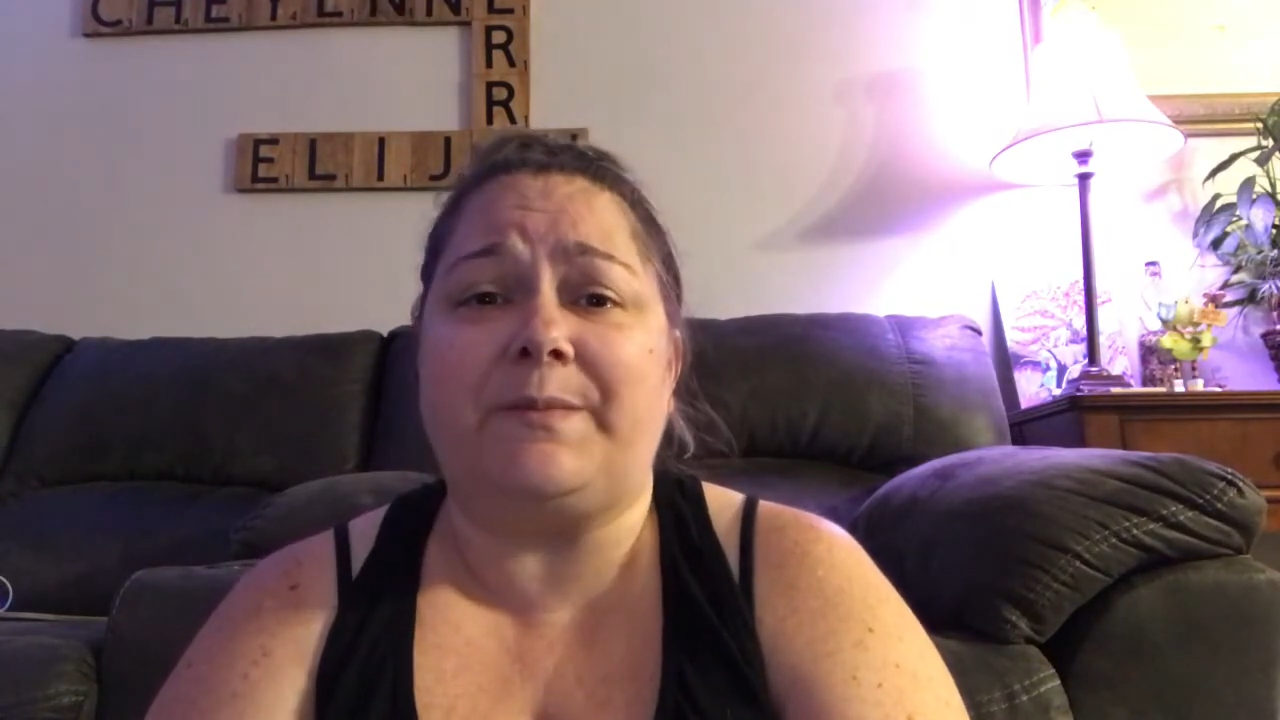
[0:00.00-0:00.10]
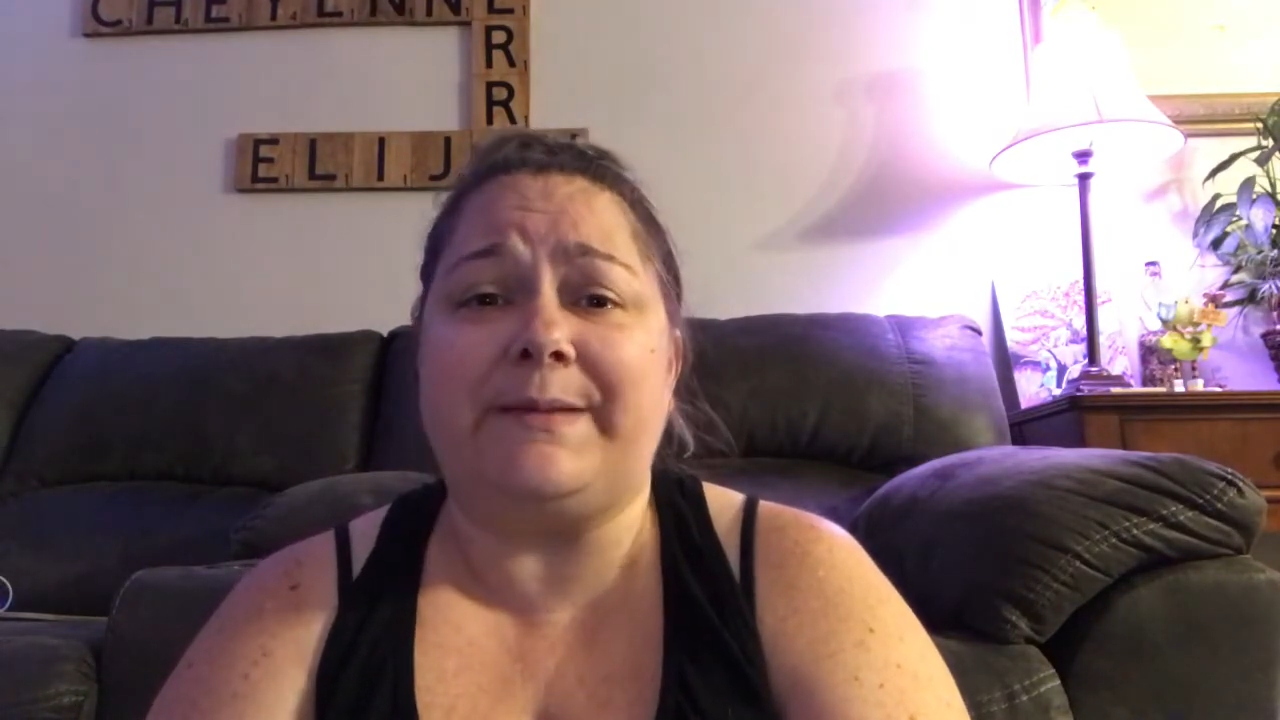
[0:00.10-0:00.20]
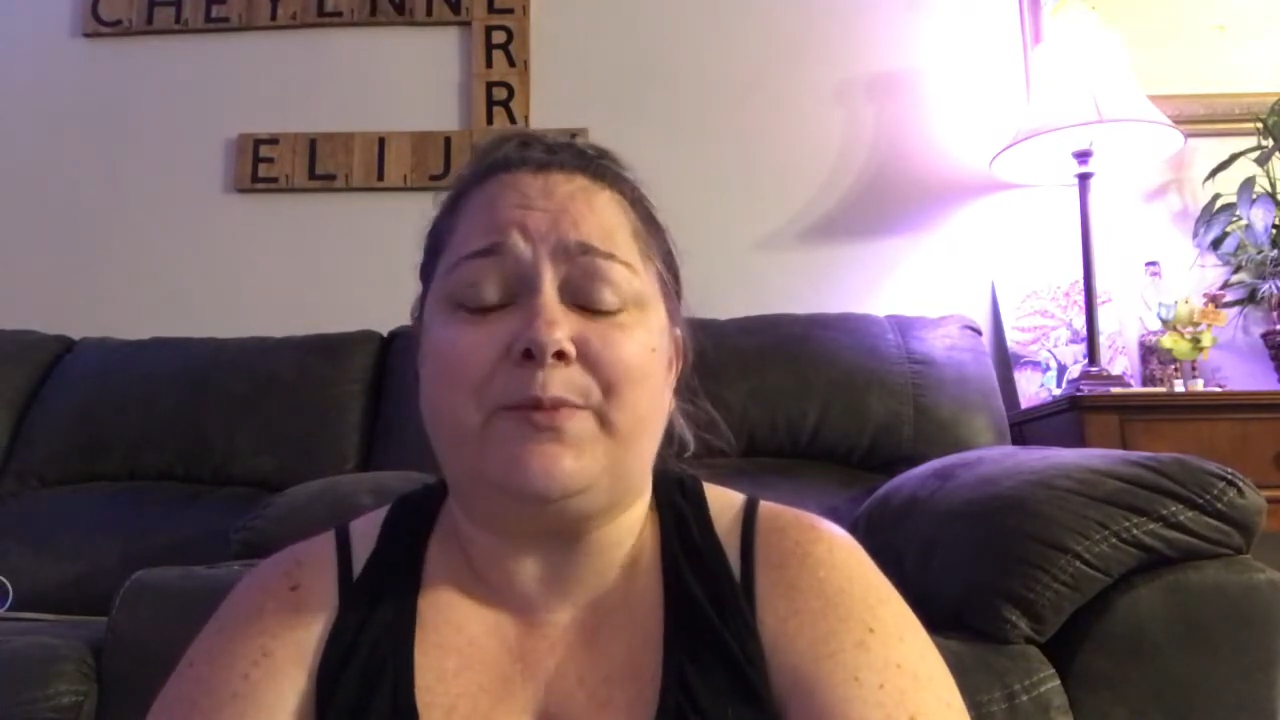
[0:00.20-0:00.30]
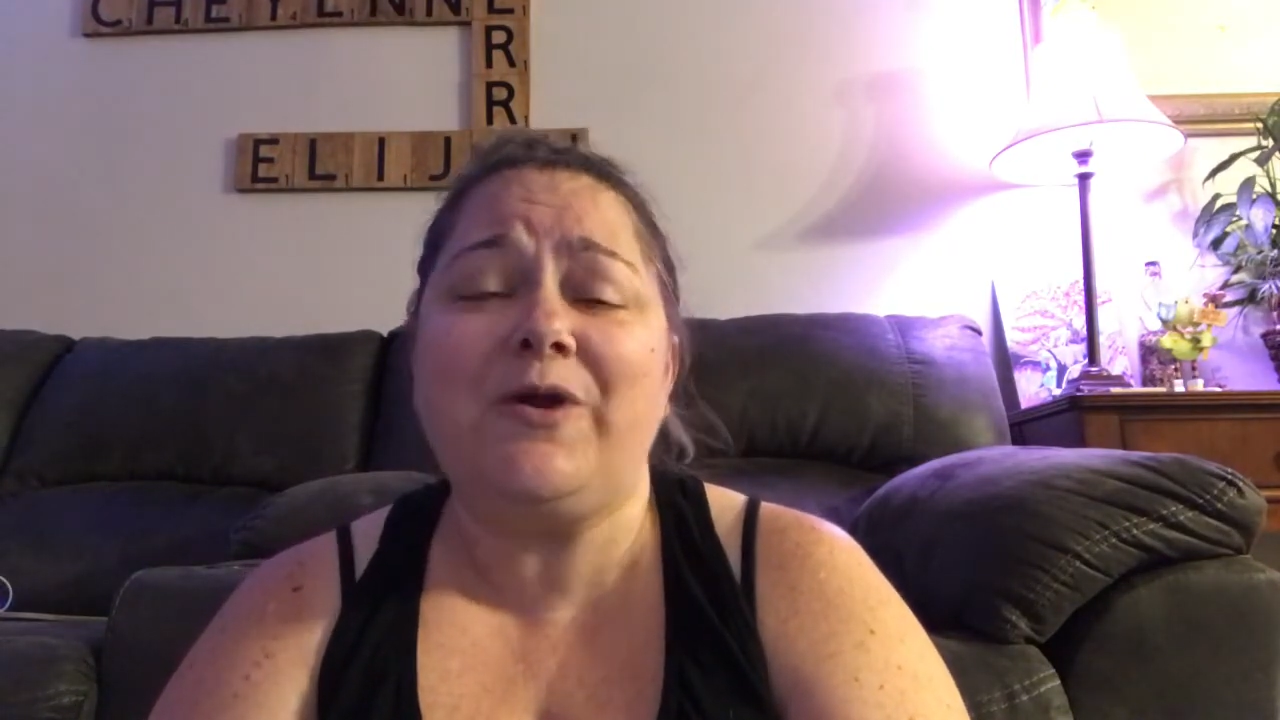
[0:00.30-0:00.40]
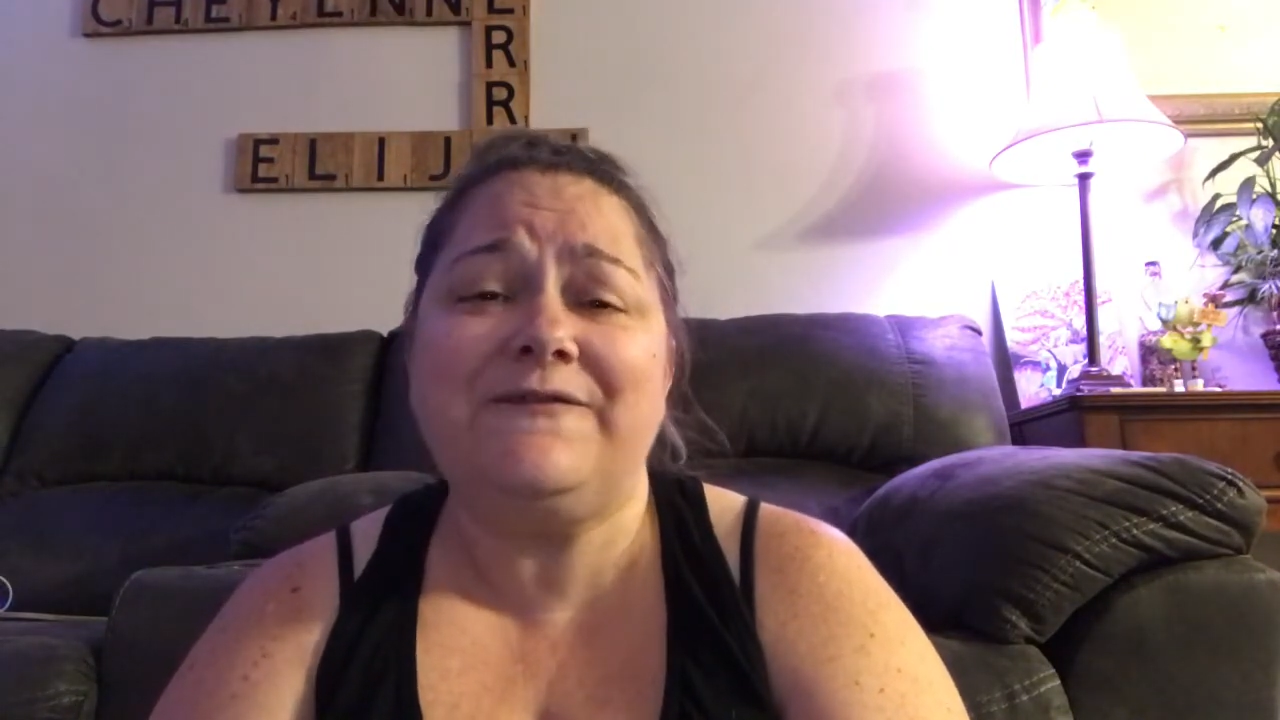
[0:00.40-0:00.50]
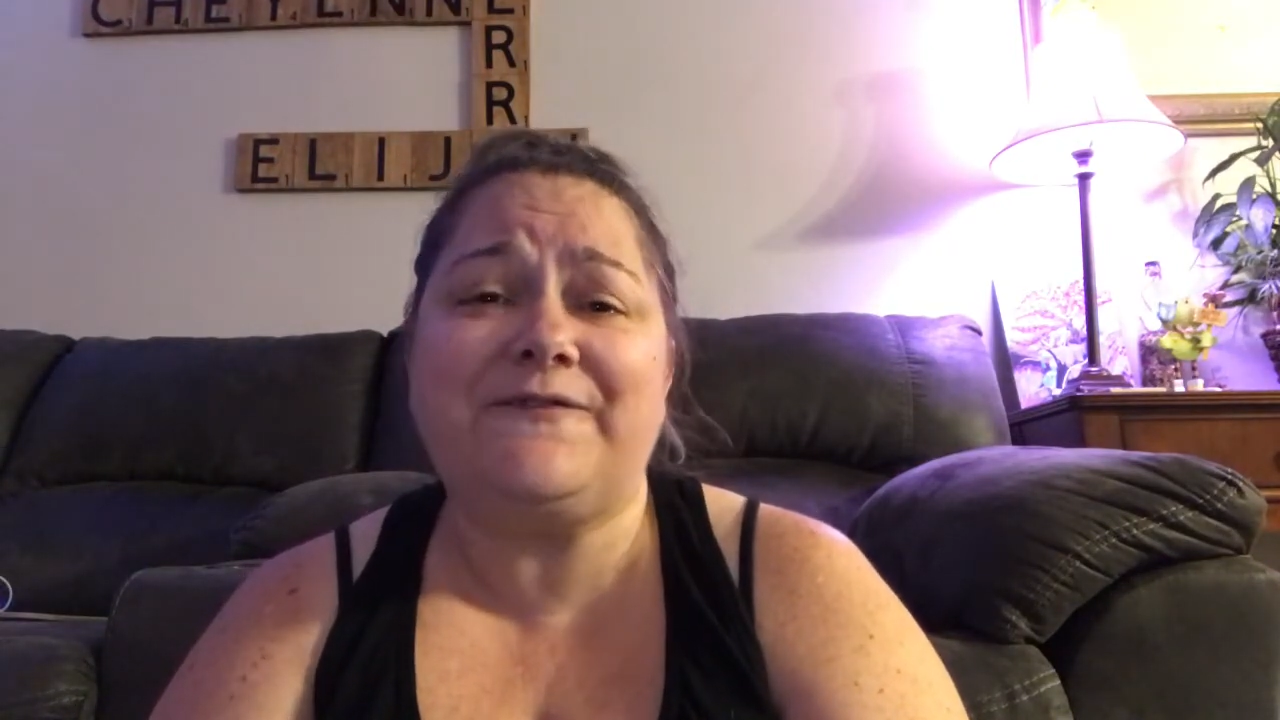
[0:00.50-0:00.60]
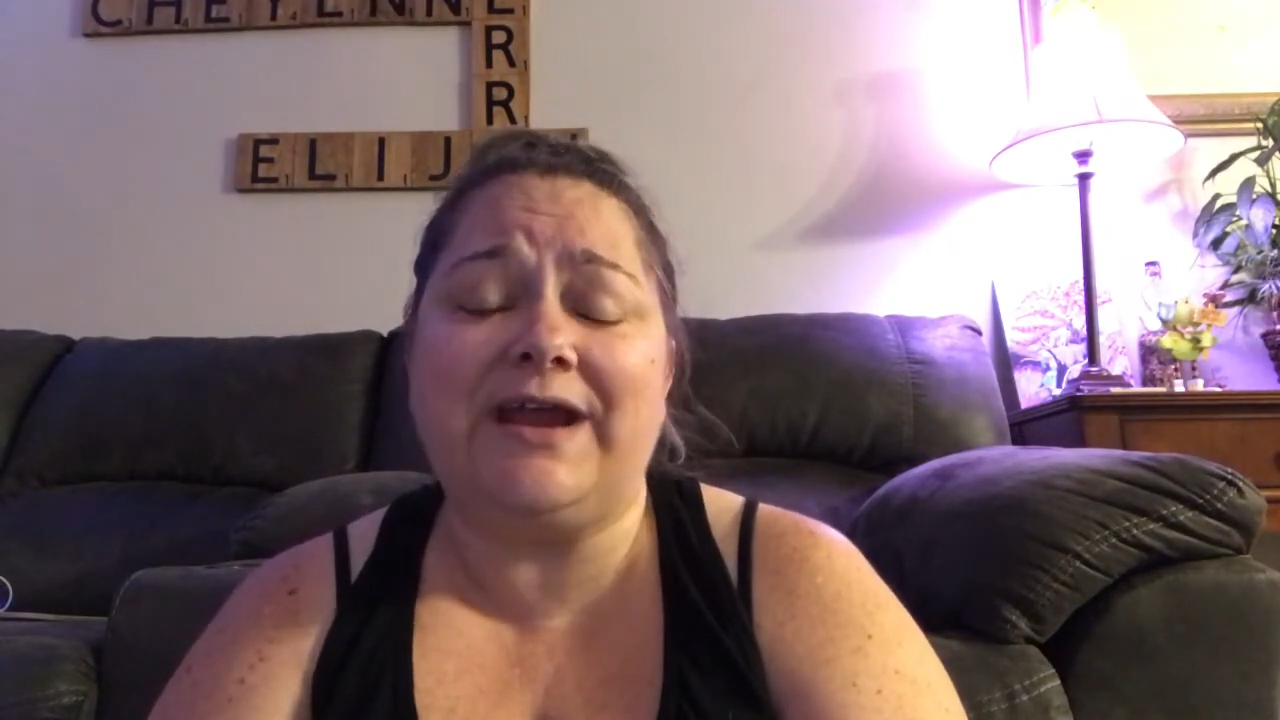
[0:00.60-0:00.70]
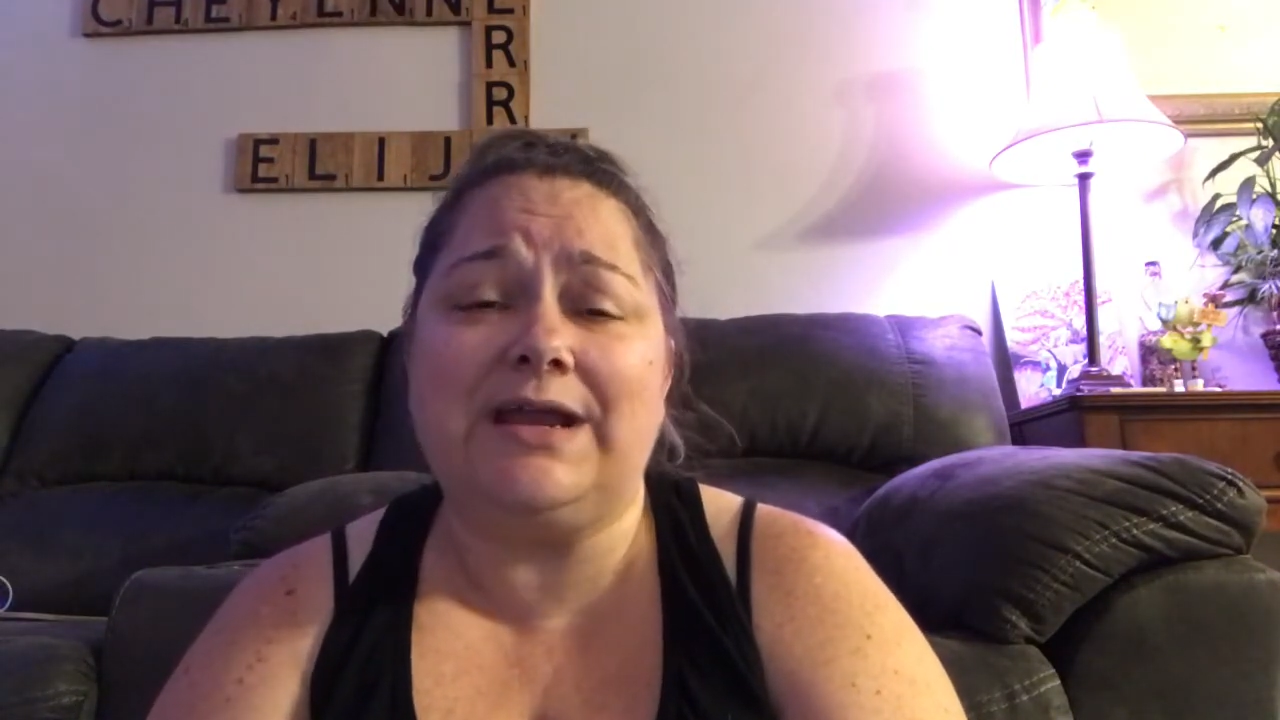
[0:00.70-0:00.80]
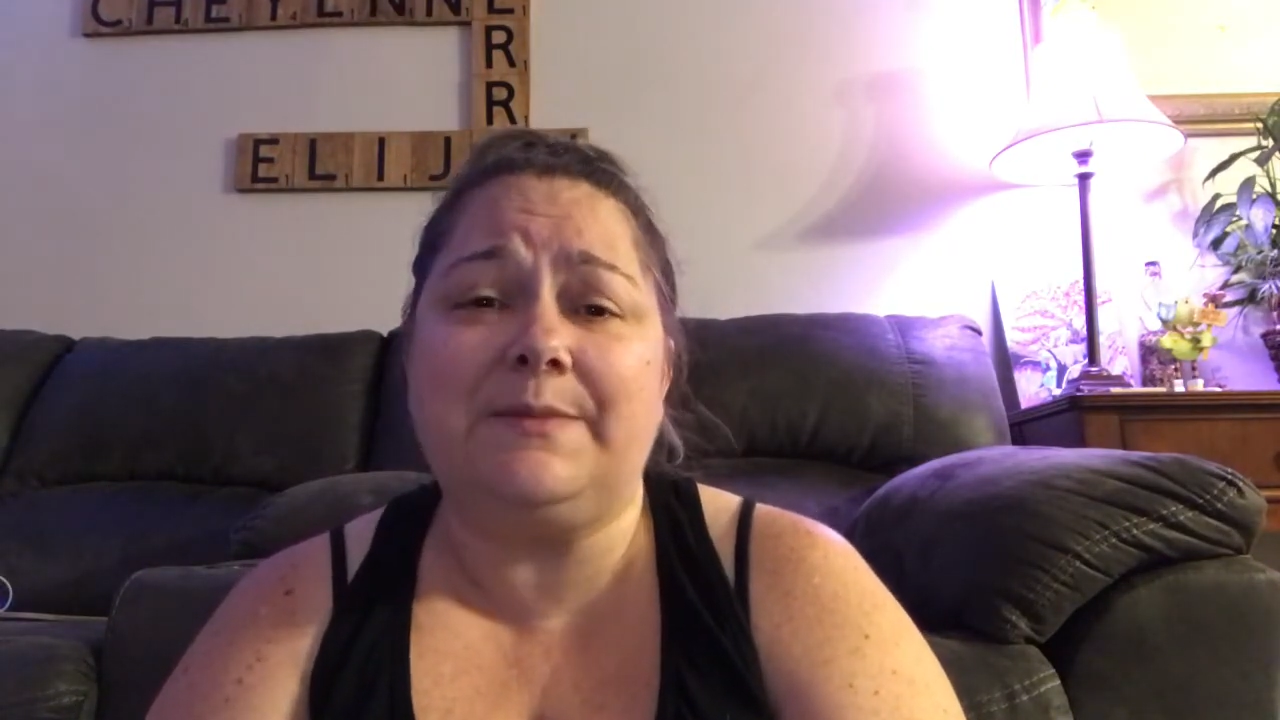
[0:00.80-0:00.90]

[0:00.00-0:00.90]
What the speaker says: boyfriend